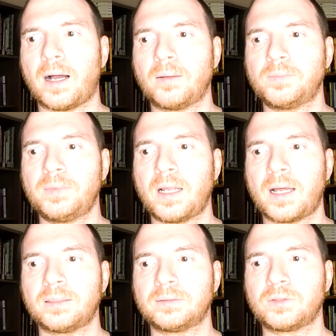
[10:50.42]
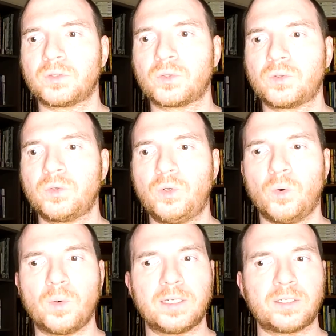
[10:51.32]
I'm not
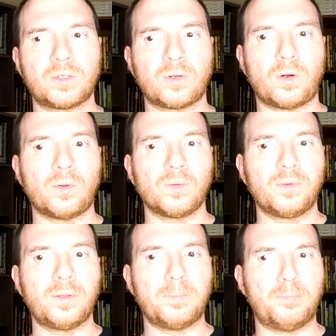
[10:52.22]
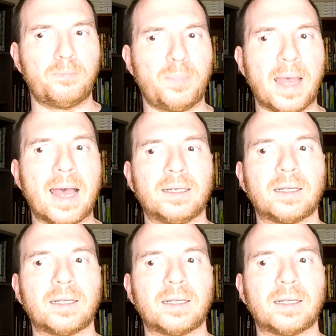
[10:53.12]
going to call them bad.